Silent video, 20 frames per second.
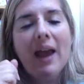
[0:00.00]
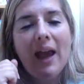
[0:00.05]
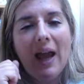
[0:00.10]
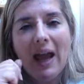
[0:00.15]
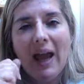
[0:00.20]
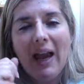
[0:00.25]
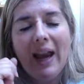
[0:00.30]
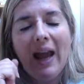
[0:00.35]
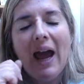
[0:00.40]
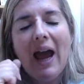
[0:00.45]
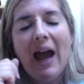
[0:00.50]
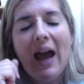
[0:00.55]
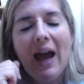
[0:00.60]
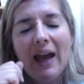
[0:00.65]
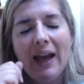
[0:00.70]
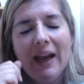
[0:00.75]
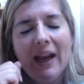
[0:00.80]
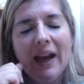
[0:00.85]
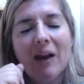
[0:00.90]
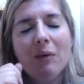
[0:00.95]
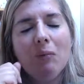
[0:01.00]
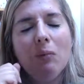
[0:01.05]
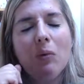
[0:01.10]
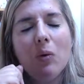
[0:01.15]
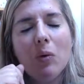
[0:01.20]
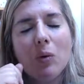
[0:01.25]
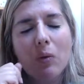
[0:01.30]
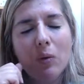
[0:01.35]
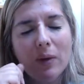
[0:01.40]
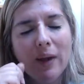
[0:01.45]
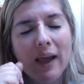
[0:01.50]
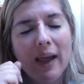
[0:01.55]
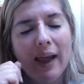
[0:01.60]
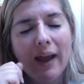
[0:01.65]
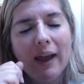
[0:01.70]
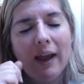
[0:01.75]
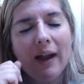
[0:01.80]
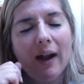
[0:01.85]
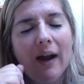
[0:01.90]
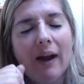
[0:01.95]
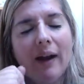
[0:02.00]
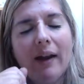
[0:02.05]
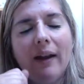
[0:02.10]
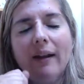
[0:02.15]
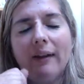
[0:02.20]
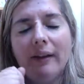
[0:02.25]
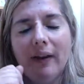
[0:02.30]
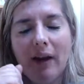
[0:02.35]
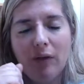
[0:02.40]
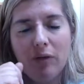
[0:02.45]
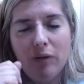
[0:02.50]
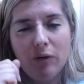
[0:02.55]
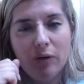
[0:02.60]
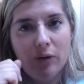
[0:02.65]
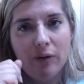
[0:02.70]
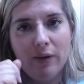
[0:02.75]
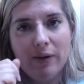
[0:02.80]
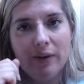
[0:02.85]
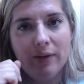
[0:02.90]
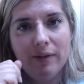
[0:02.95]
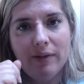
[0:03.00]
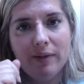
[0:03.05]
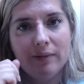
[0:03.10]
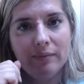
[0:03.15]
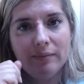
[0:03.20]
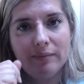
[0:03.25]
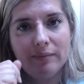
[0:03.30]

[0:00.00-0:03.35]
and I am okay, and I'll get through this.